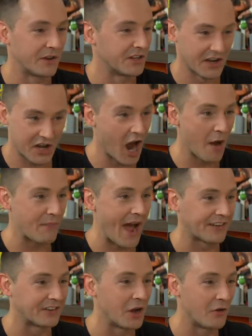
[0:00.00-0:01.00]
They're like, cut
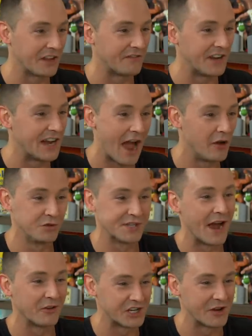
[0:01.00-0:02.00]
back to Tony Finau, who's
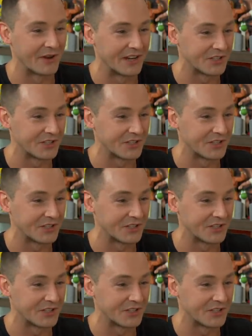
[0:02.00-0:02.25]
now chipping.